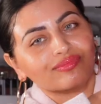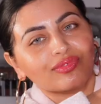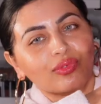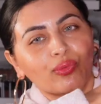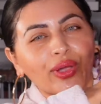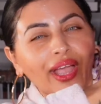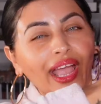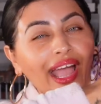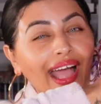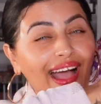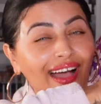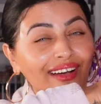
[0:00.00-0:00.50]
We
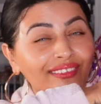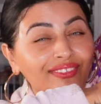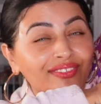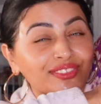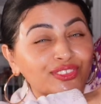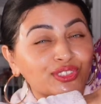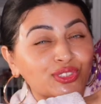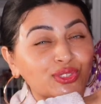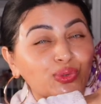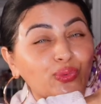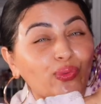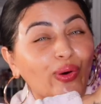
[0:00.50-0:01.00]
have
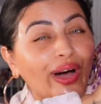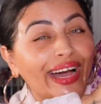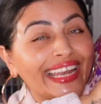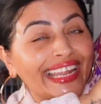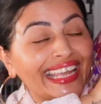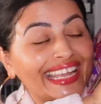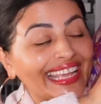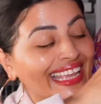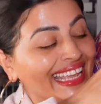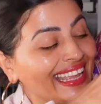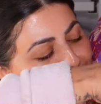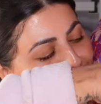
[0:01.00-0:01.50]

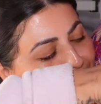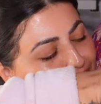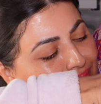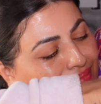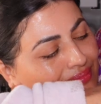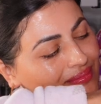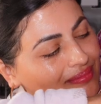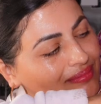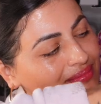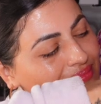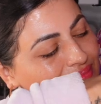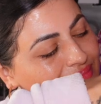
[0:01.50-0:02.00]
20.
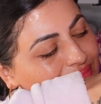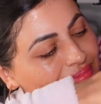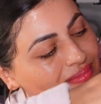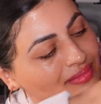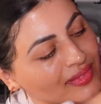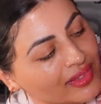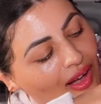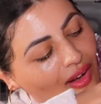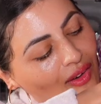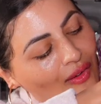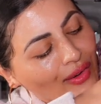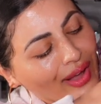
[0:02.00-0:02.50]

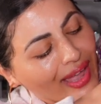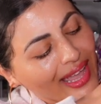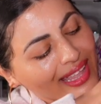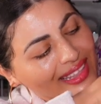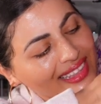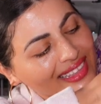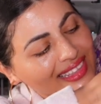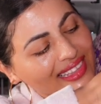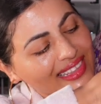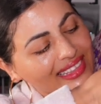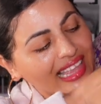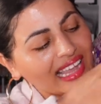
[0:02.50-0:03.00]
Okay,
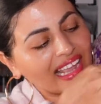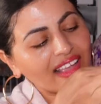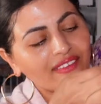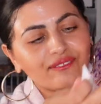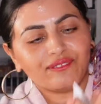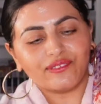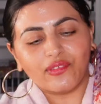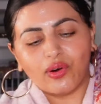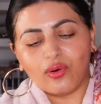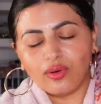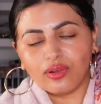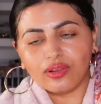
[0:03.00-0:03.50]
this is like a
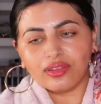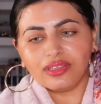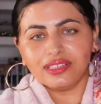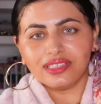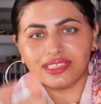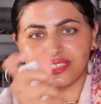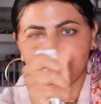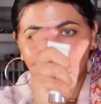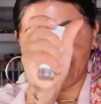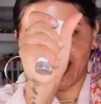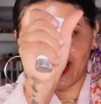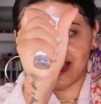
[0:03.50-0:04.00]
full
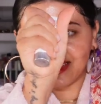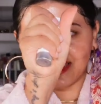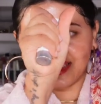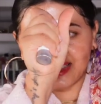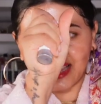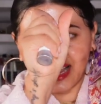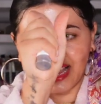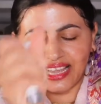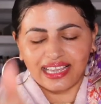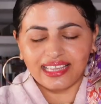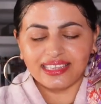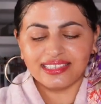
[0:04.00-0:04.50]
hand
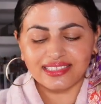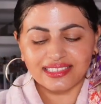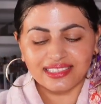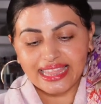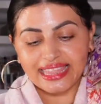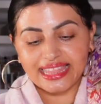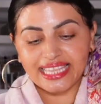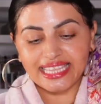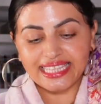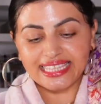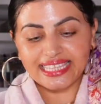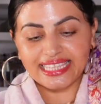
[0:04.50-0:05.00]
size.
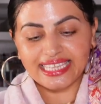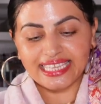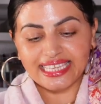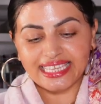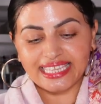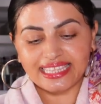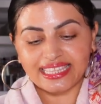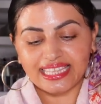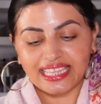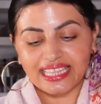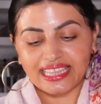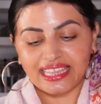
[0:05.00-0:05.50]
This
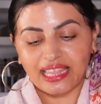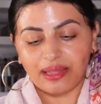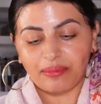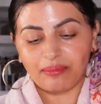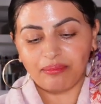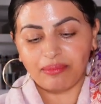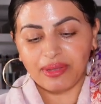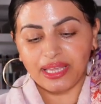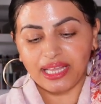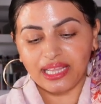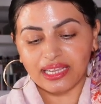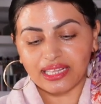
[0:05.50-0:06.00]
is the
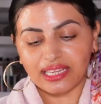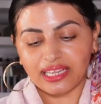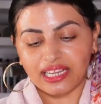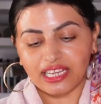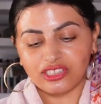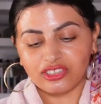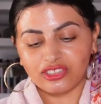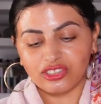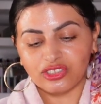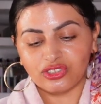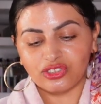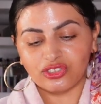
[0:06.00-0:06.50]
milk
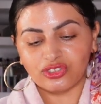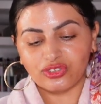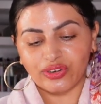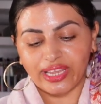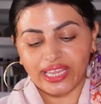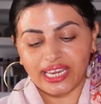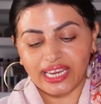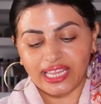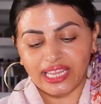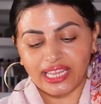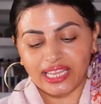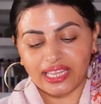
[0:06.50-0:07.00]

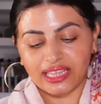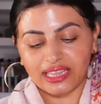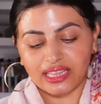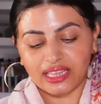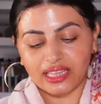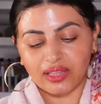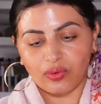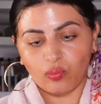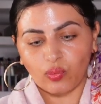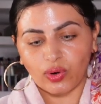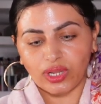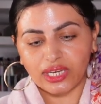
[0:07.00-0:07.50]
concentrated.
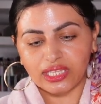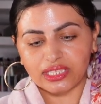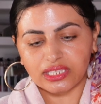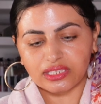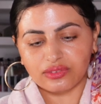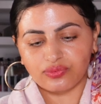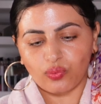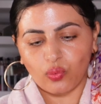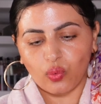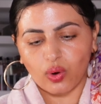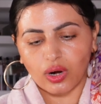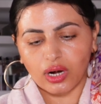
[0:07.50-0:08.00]
What is this
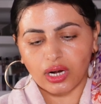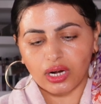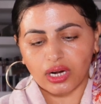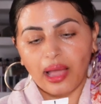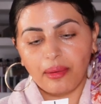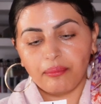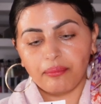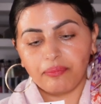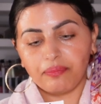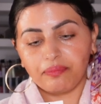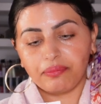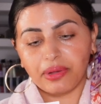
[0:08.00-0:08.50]
for?
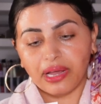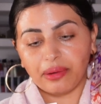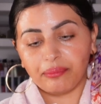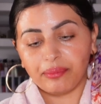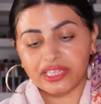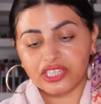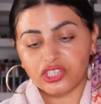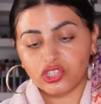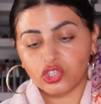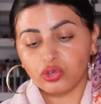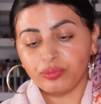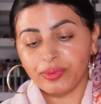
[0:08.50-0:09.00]
I'm
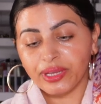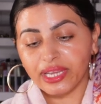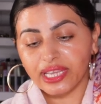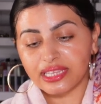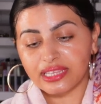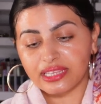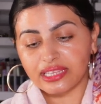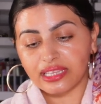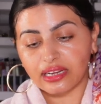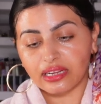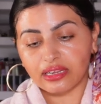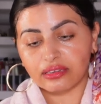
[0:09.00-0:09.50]
assuming
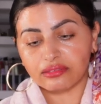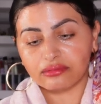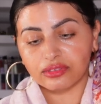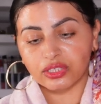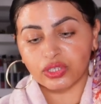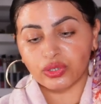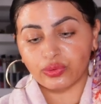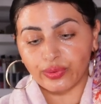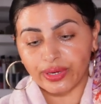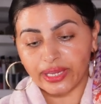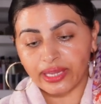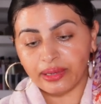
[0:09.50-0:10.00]
it's a
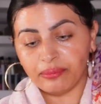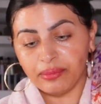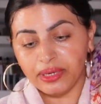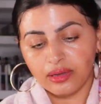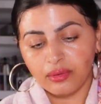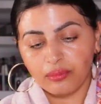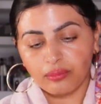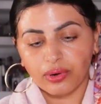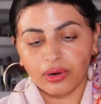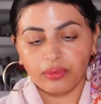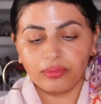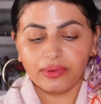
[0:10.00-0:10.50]
cream.
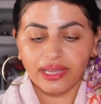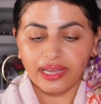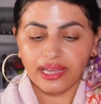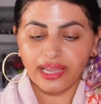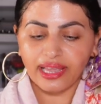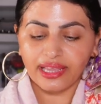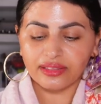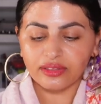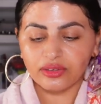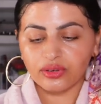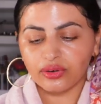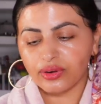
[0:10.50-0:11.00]
Probably a
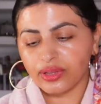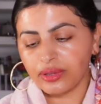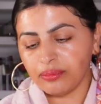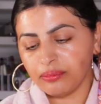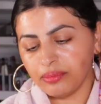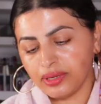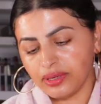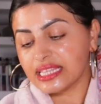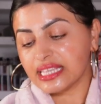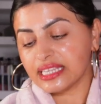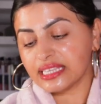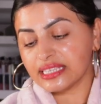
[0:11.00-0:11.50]
hand cream.
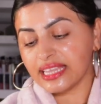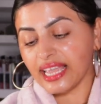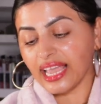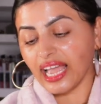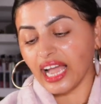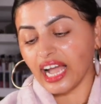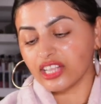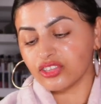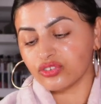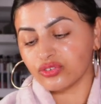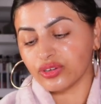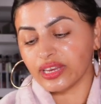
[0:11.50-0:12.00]
This is a
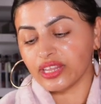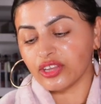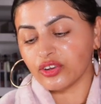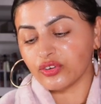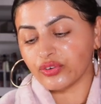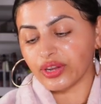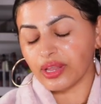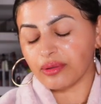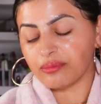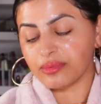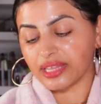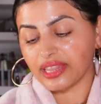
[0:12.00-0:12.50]
hydrating
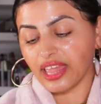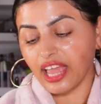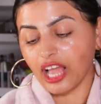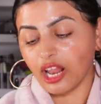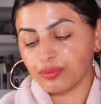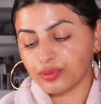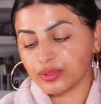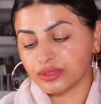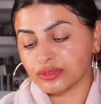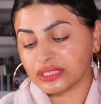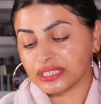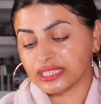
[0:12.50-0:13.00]
cream that
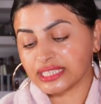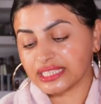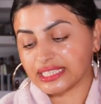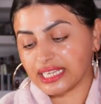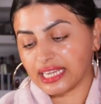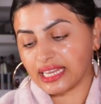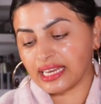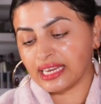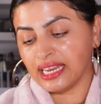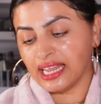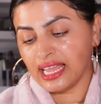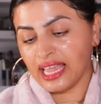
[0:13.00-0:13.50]
helps with the
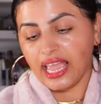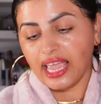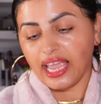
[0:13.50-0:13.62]
skin.